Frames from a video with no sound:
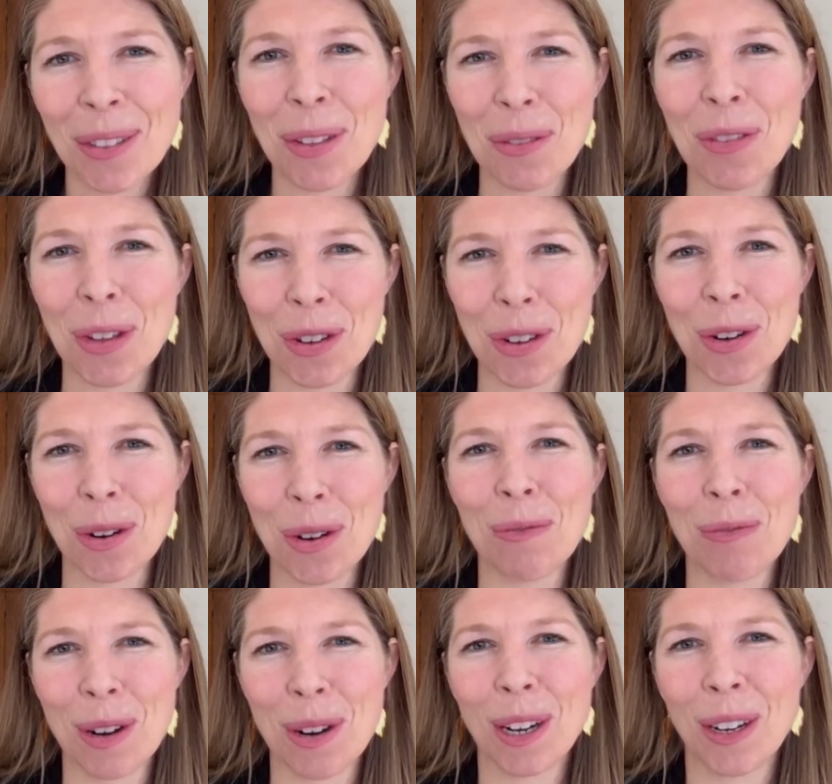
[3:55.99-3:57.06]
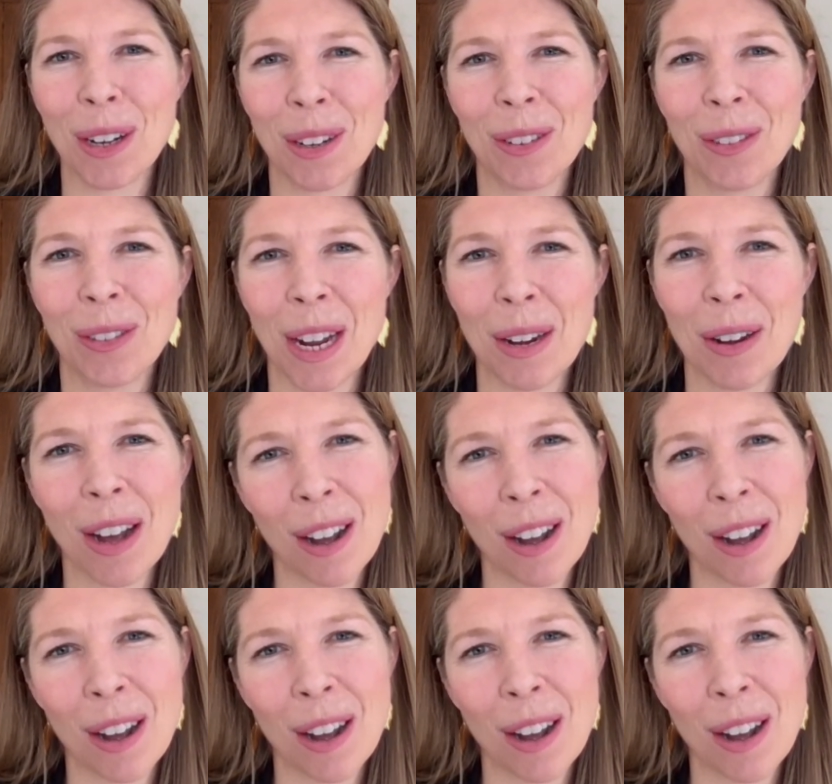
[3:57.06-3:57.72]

the future of work, right?